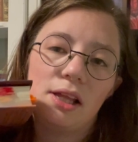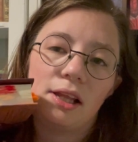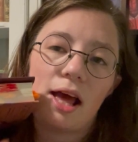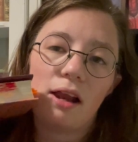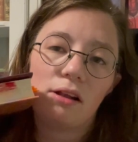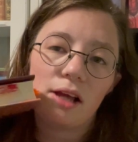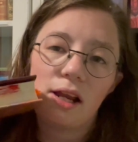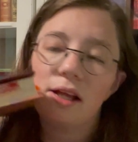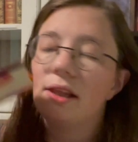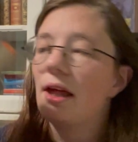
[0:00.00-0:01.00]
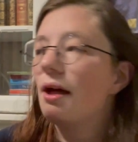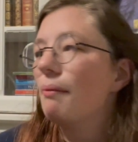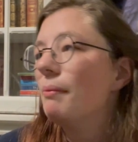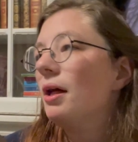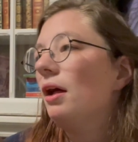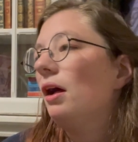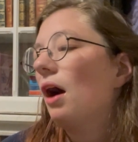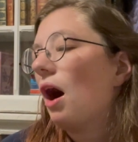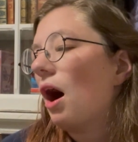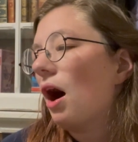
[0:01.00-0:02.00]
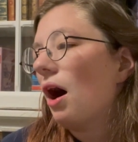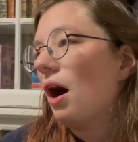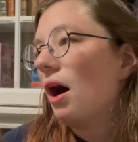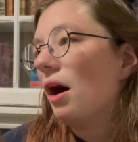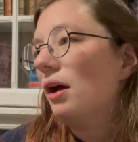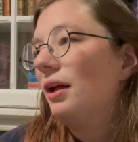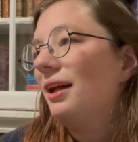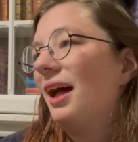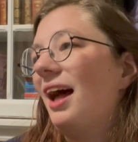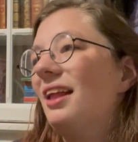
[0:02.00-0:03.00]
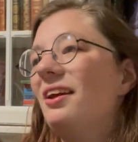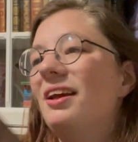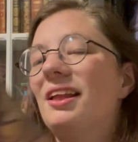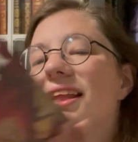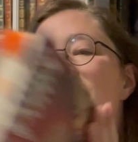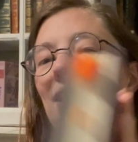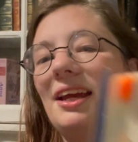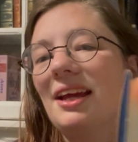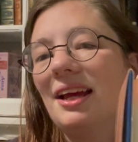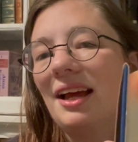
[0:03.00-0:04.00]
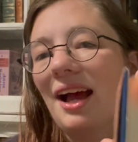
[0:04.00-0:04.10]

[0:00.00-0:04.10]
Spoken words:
and annotating them. As you can see,